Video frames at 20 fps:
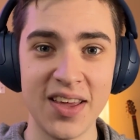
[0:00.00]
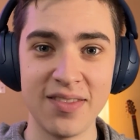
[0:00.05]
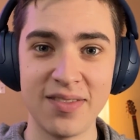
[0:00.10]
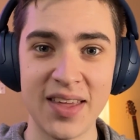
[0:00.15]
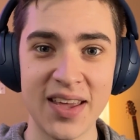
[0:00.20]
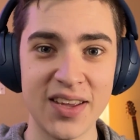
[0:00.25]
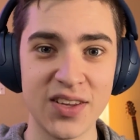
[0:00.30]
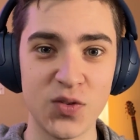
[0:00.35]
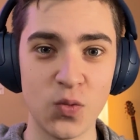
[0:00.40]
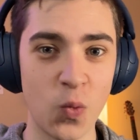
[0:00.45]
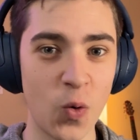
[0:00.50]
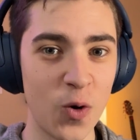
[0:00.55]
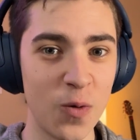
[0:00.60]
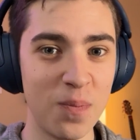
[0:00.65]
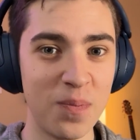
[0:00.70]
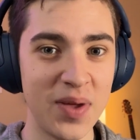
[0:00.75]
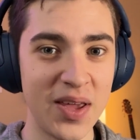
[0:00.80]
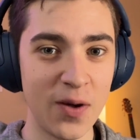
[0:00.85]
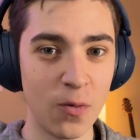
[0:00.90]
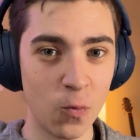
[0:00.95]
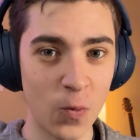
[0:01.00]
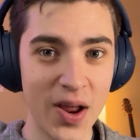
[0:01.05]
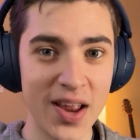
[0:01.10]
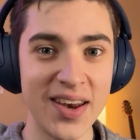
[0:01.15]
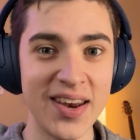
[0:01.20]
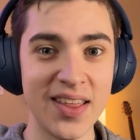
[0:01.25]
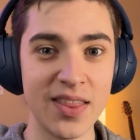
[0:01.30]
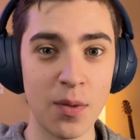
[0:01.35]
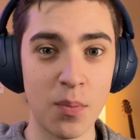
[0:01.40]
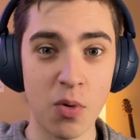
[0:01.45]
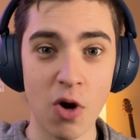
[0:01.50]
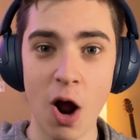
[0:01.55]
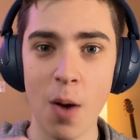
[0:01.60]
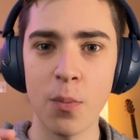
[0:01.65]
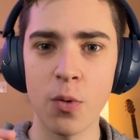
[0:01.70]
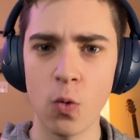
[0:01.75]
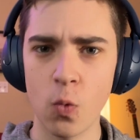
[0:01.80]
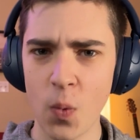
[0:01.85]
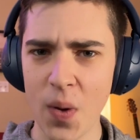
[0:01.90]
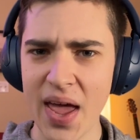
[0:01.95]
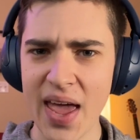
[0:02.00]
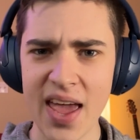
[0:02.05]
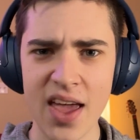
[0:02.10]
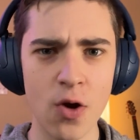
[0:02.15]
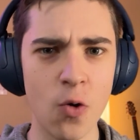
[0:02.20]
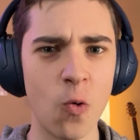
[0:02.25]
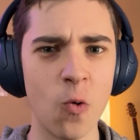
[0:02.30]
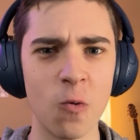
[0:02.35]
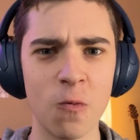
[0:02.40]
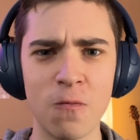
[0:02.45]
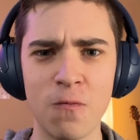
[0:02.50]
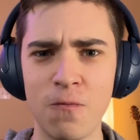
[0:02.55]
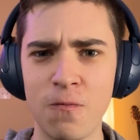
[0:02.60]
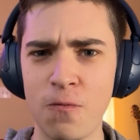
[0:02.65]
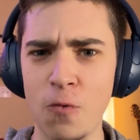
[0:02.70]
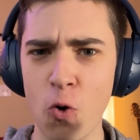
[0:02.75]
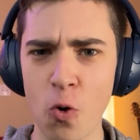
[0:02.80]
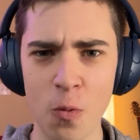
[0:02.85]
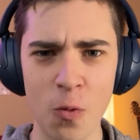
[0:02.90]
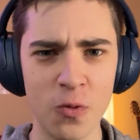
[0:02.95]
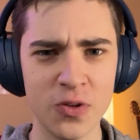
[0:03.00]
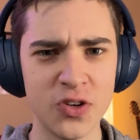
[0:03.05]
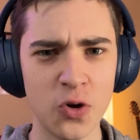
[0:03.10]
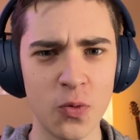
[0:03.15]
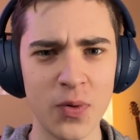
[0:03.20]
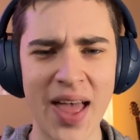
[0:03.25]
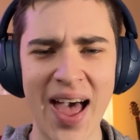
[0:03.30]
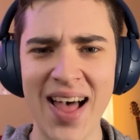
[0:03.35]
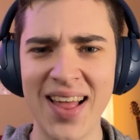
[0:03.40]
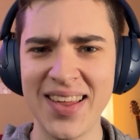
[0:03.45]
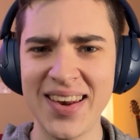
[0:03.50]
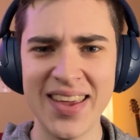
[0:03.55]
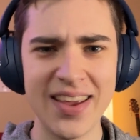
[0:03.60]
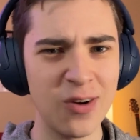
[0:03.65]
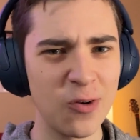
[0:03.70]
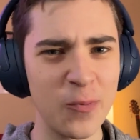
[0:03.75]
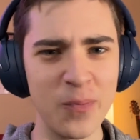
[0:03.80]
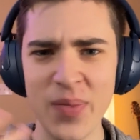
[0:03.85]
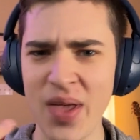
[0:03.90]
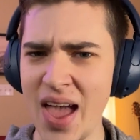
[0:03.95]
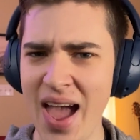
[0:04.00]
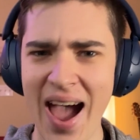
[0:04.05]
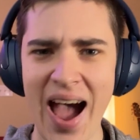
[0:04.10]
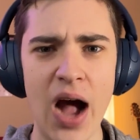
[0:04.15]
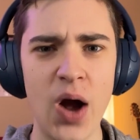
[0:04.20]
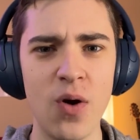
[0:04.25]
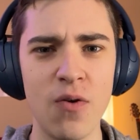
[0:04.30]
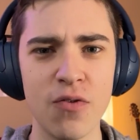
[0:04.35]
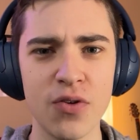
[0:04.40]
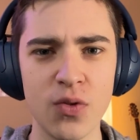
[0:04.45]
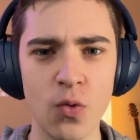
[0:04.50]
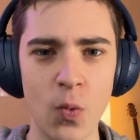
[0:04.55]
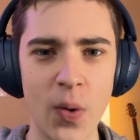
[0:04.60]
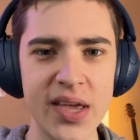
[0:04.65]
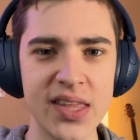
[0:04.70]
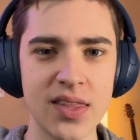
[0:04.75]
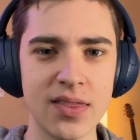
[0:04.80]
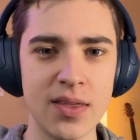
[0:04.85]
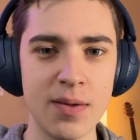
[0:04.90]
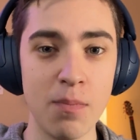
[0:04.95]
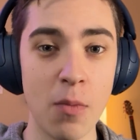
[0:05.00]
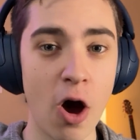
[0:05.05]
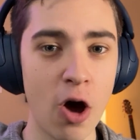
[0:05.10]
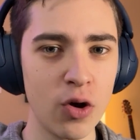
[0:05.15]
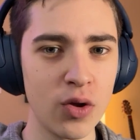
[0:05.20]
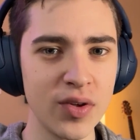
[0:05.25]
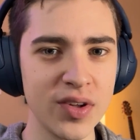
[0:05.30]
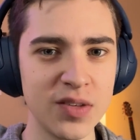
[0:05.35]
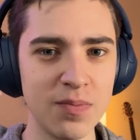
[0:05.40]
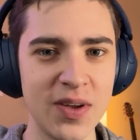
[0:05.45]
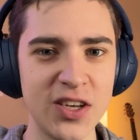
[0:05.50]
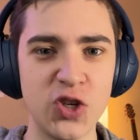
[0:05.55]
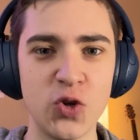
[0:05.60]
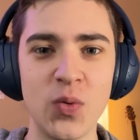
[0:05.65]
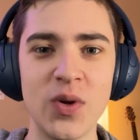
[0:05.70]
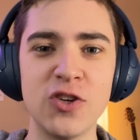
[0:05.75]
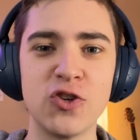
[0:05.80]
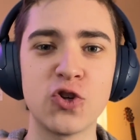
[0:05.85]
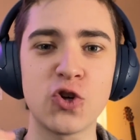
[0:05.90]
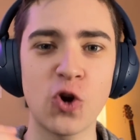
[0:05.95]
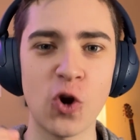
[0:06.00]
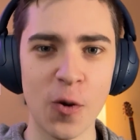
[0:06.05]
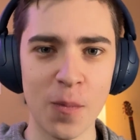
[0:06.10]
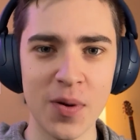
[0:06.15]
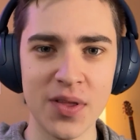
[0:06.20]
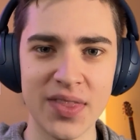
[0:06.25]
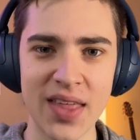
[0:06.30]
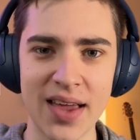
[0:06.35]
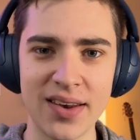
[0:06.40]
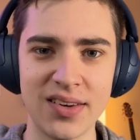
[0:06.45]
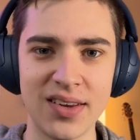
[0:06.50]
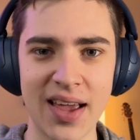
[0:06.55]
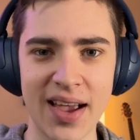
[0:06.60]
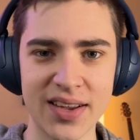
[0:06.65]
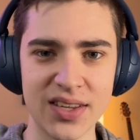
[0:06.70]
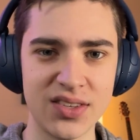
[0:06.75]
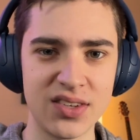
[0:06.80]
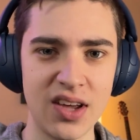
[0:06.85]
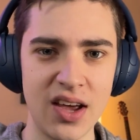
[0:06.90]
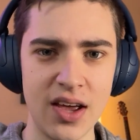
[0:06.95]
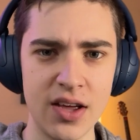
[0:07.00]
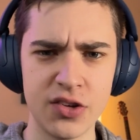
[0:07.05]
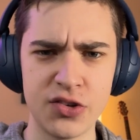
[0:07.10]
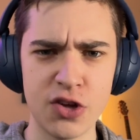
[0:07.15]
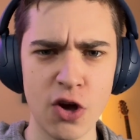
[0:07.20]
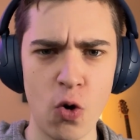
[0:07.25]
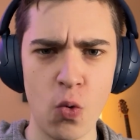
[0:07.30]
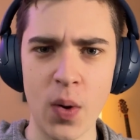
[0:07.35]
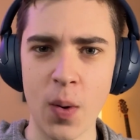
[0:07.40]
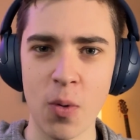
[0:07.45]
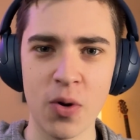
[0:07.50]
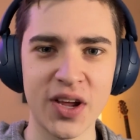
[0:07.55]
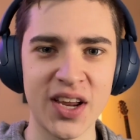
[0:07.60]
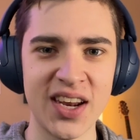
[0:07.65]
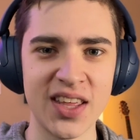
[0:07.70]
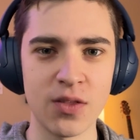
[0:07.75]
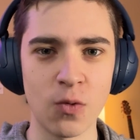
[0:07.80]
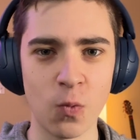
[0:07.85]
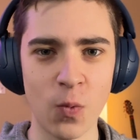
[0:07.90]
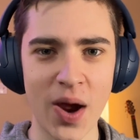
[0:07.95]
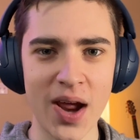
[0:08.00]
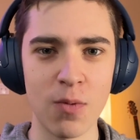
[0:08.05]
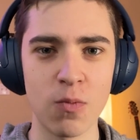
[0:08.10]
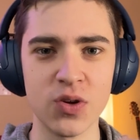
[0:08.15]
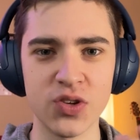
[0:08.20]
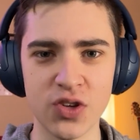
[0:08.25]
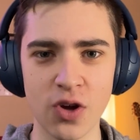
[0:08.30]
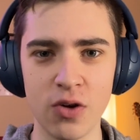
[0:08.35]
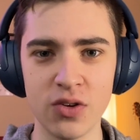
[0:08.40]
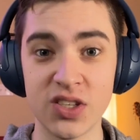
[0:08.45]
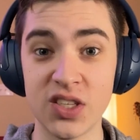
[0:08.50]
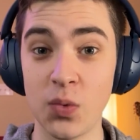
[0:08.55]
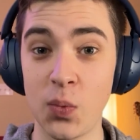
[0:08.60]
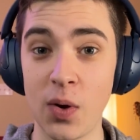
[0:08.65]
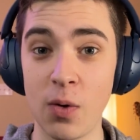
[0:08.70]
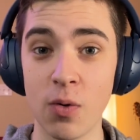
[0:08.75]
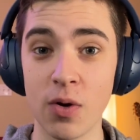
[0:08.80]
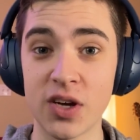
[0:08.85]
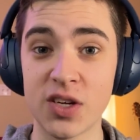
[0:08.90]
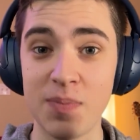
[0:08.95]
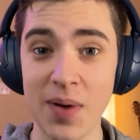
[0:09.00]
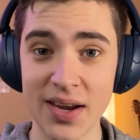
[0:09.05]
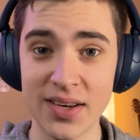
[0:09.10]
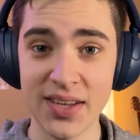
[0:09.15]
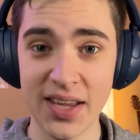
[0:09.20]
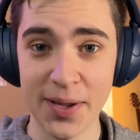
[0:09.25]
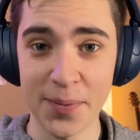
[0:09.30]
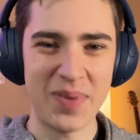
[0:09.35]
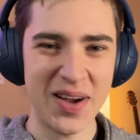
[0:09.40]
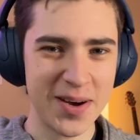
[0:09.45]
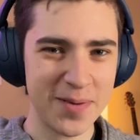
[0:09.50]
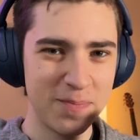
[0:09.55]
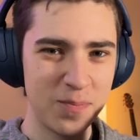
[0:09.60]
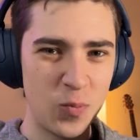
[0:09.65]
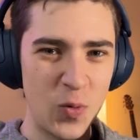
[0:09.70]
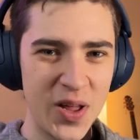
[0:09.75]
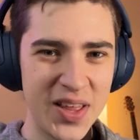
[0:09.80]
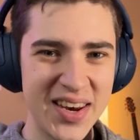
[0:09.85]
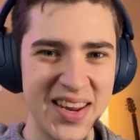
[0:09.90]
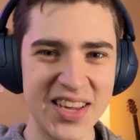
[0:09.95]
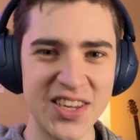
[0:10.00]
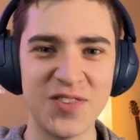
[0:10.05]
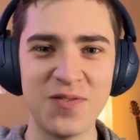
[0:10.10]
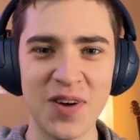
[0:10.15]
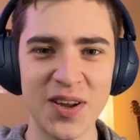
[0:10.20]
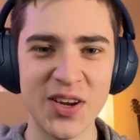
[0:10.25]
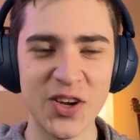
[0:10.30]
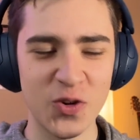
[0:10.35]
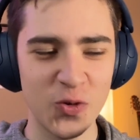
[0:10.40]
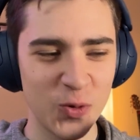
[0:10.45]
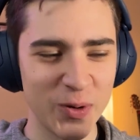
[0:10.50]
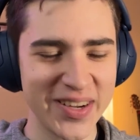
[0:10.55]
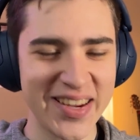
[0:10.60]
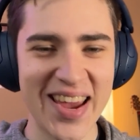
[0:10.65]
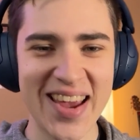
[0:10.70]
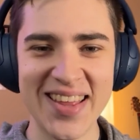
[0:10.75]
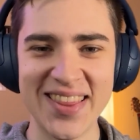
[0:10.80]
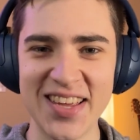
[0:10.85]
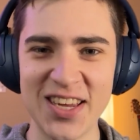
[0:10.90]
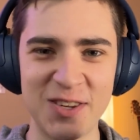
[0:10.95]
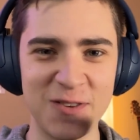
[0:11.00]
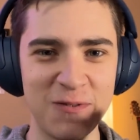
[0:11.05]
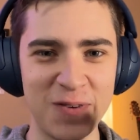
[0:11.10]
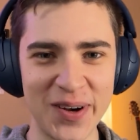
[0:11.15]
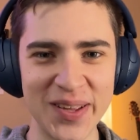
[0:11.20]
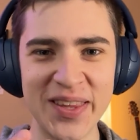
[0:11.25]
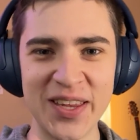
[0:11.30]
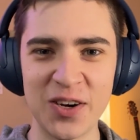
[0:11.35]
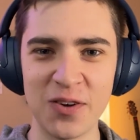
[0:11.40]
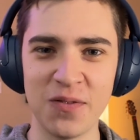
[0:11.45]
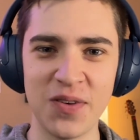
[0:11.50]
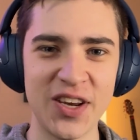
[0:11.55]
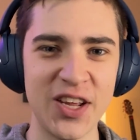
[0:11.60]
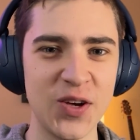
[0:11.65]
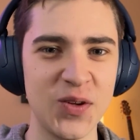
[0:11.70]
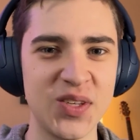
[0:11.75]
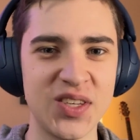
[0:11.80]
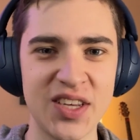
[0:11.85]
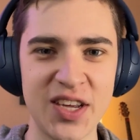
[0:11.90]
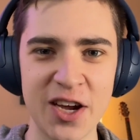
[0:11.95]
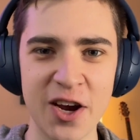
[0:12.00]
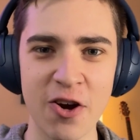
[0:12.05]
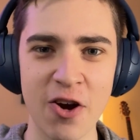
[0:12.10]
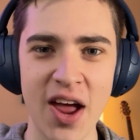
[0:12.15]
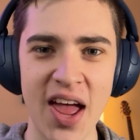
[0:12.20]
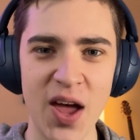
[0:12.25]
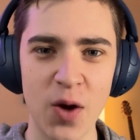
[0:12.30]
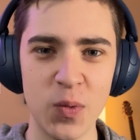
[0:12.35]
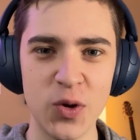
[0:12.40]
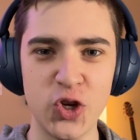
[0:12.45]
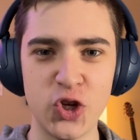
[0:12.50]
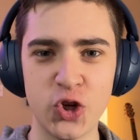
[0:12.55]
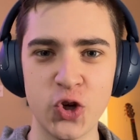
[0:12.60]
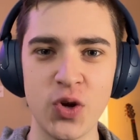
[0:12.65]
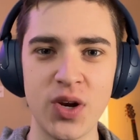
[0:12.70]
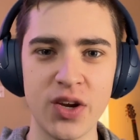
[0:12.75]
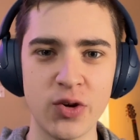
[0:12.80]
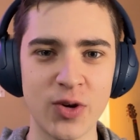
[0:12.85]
Things weren't being written in the proper way or formal tonality or however the way that the model is meant to interpret that text. So we weren't getting the right results that we were expecting. But while it is fun to create these fun little videos here, we should